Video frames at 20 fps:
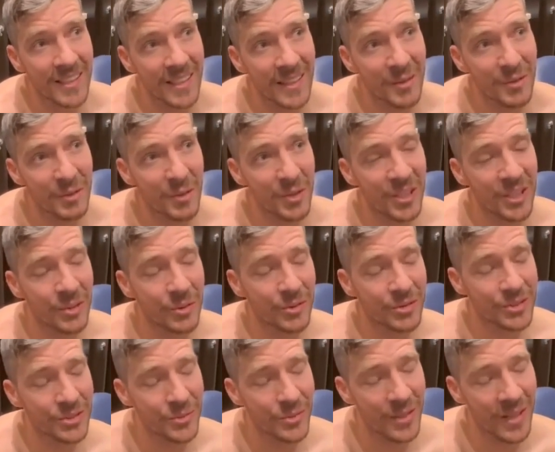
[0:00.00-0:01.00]
I do
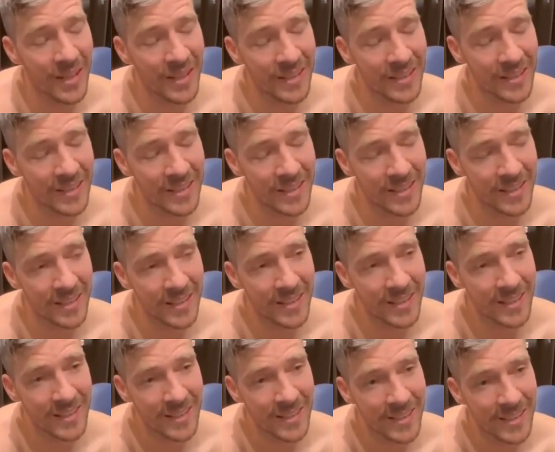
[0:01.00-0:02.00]
want to hear your guys'
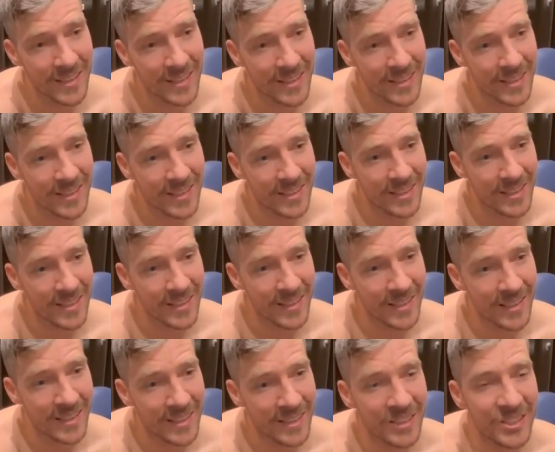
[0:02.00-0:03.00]
thoughts. What do
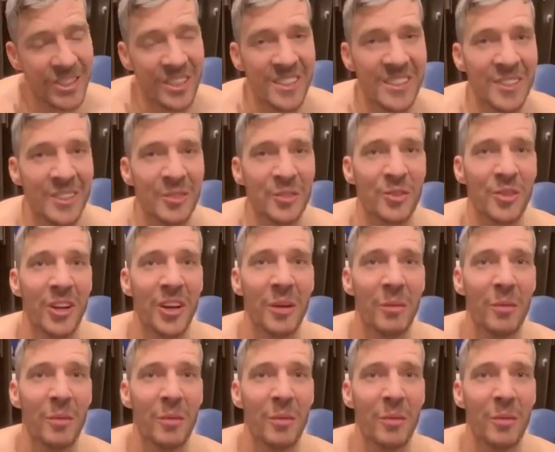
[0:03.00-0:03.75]
you guys think?